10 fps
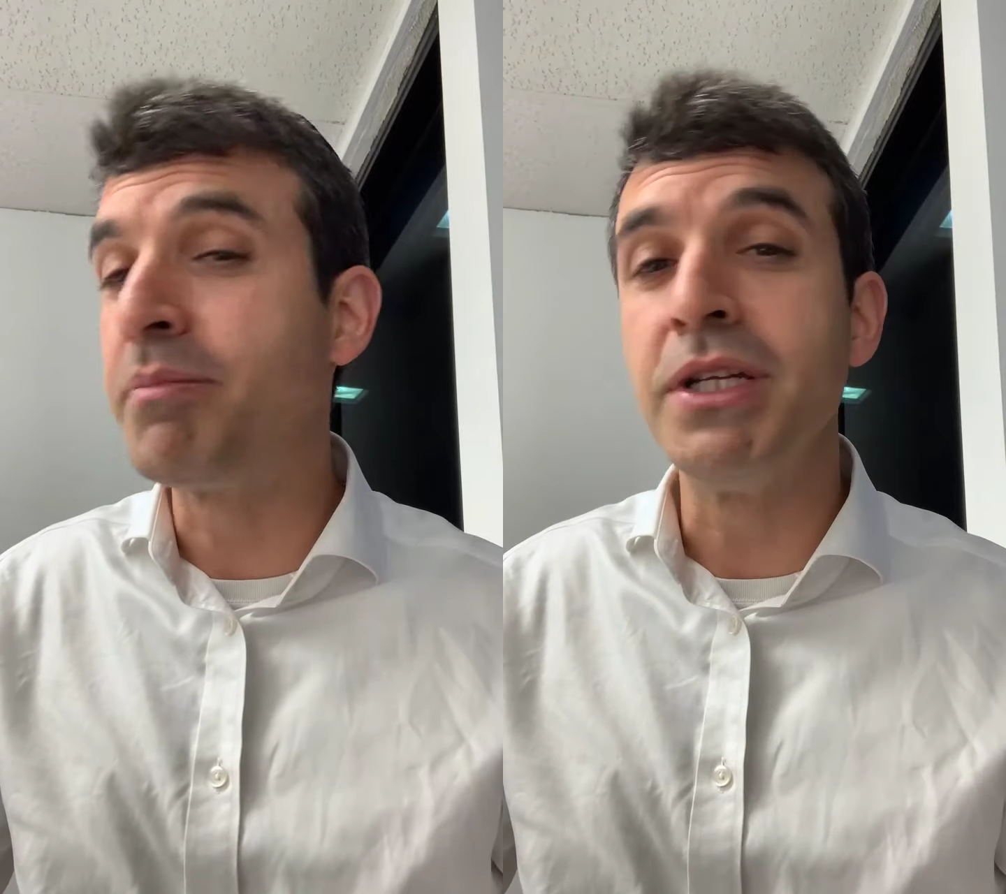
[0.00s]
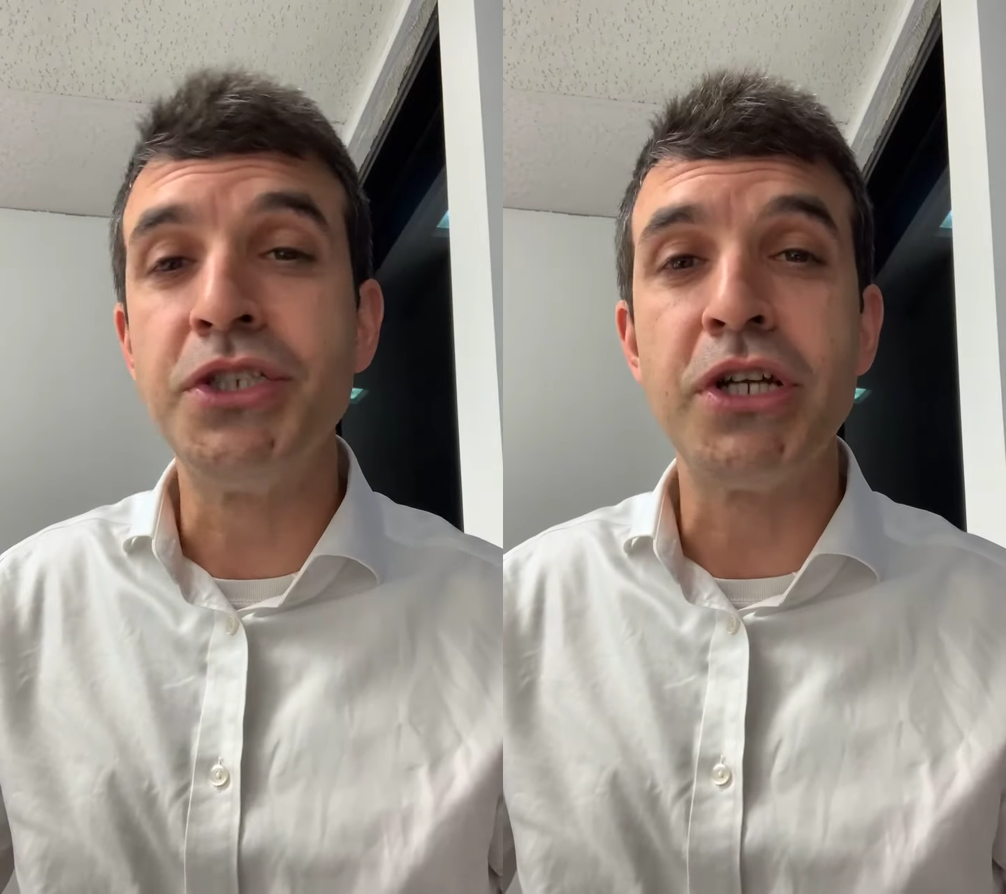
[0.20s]

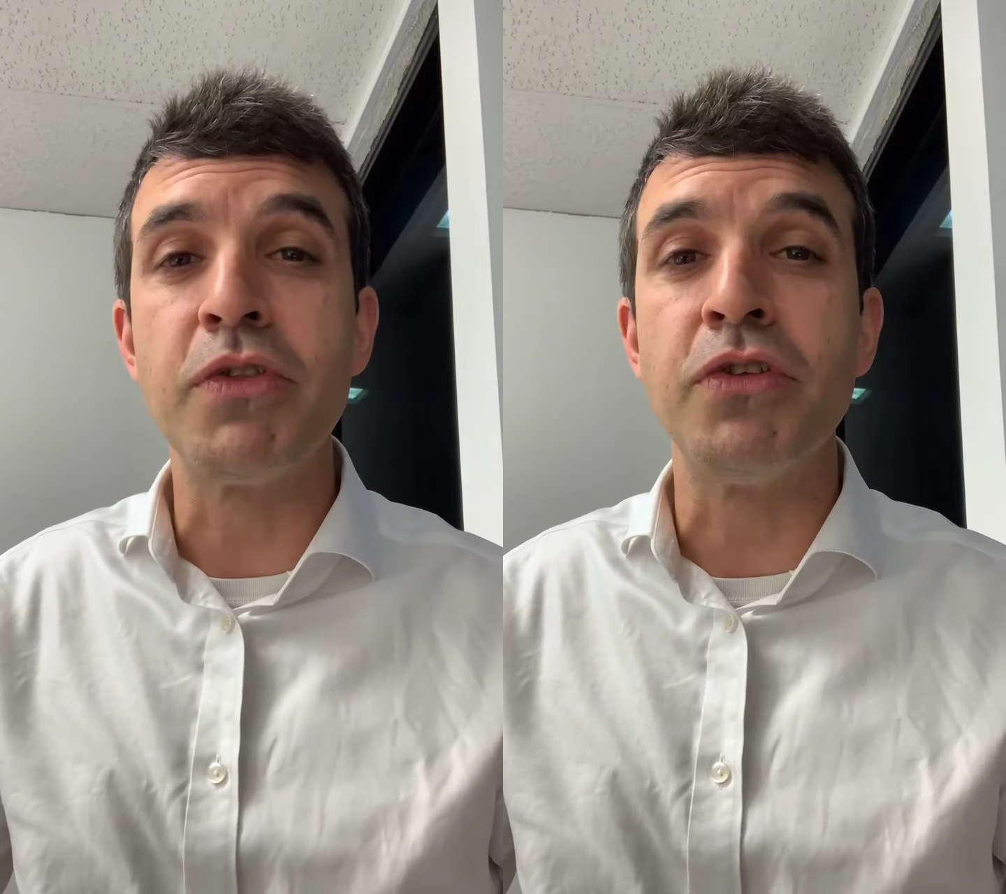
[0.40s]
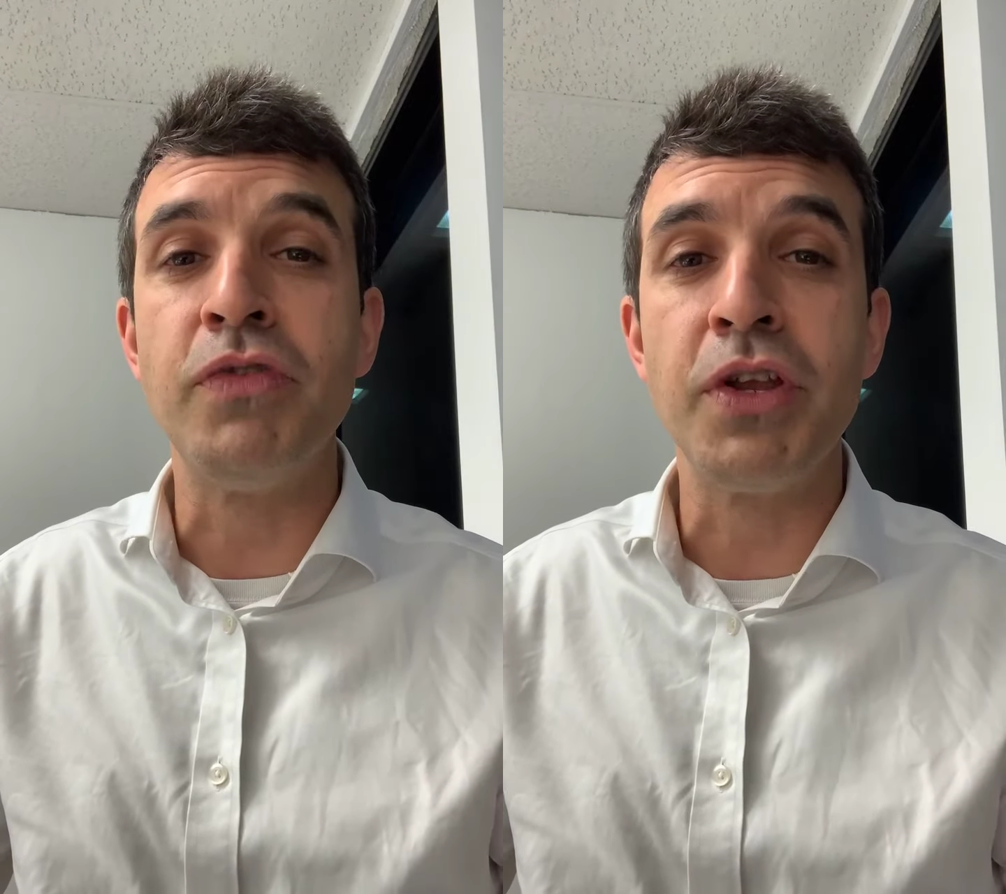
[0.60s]
please share
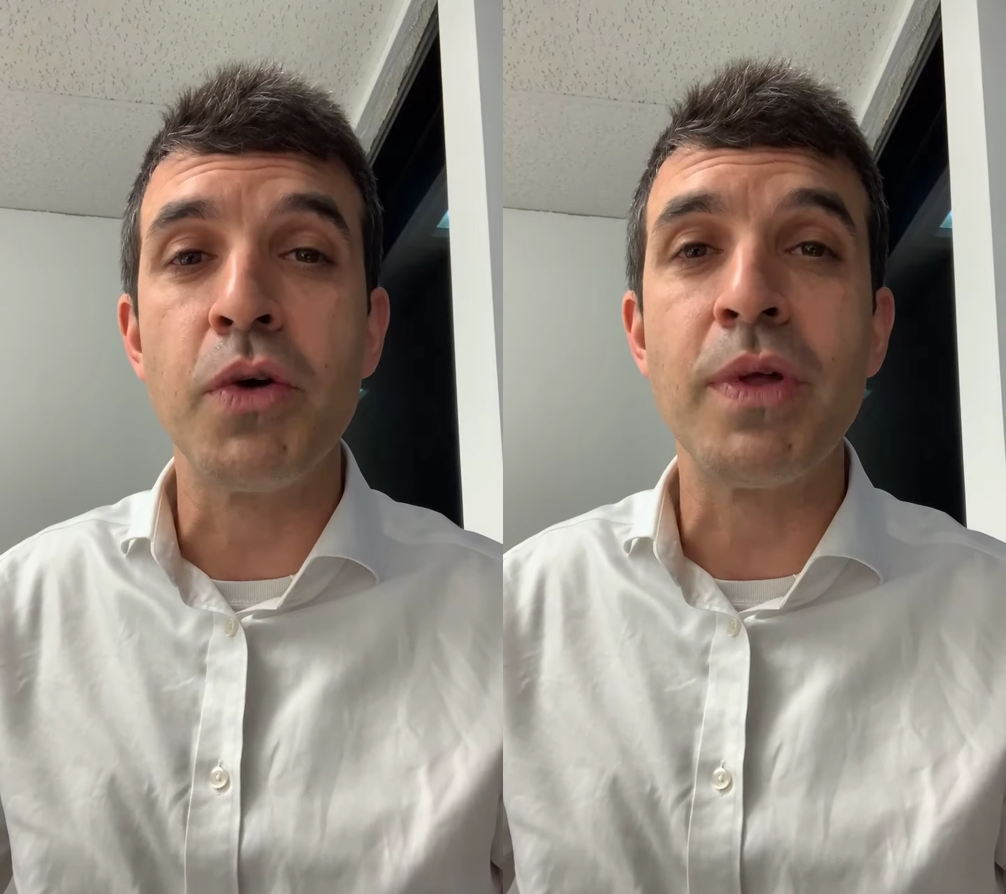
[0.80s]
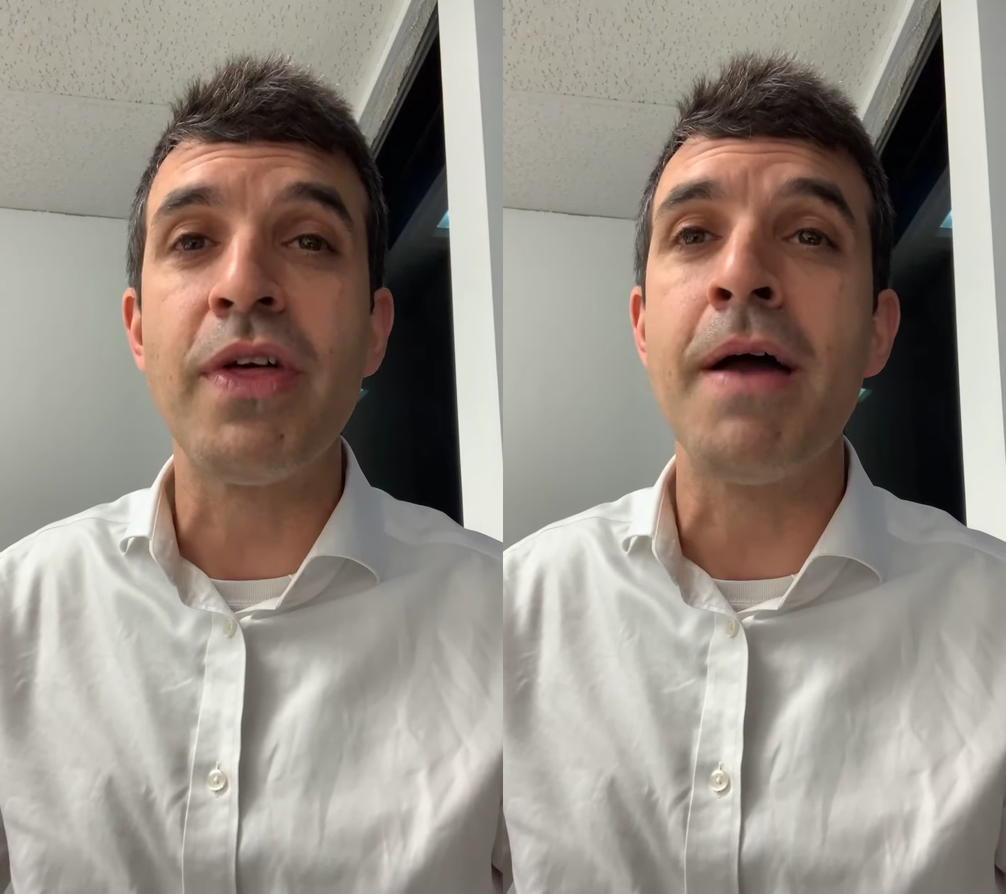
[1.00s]
this
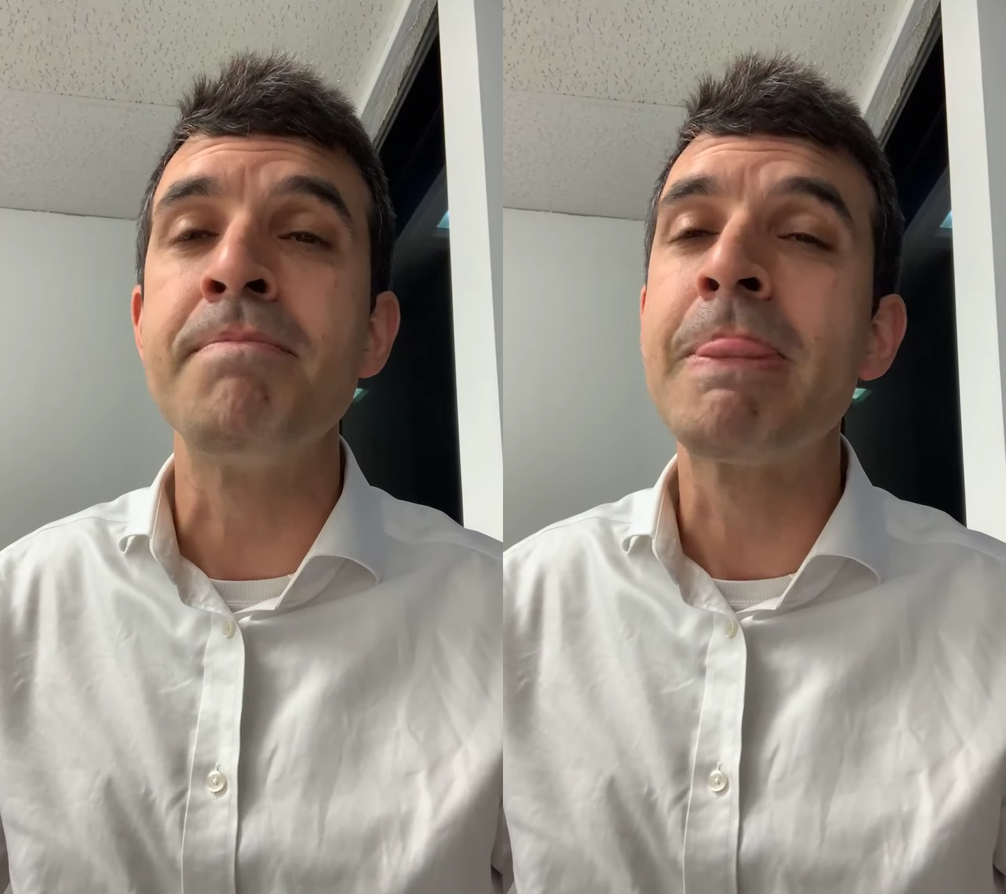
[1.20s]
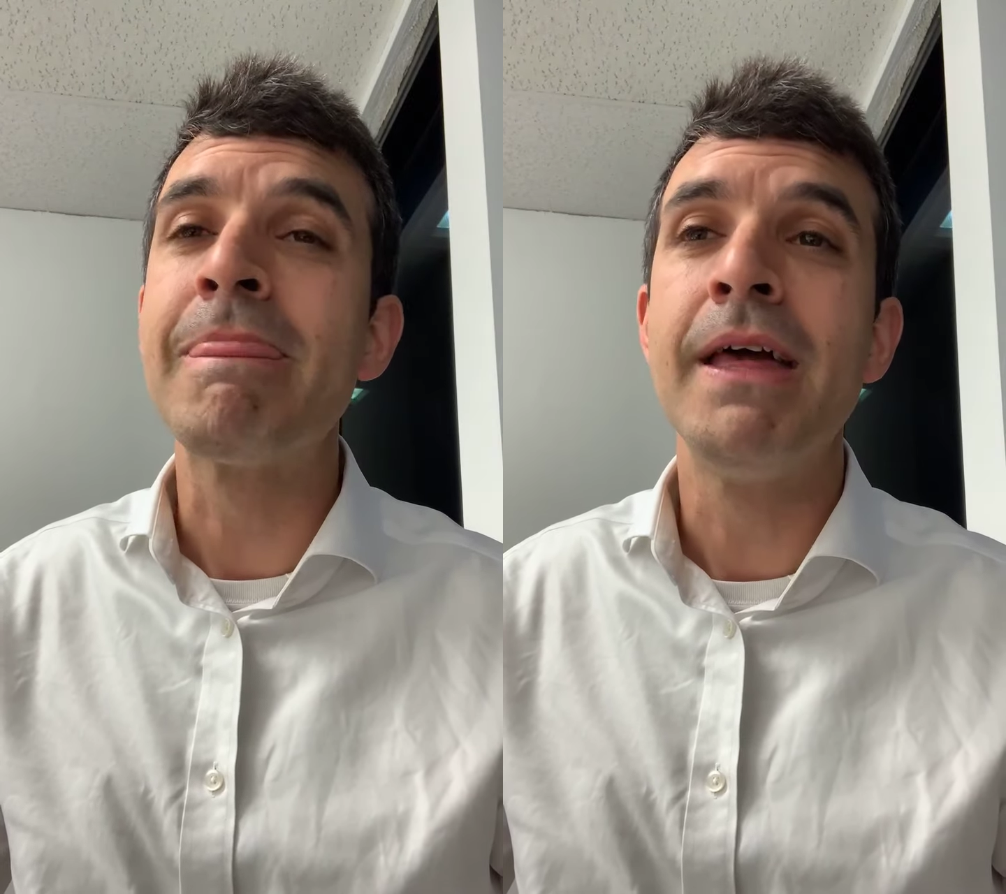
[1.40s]
video with them.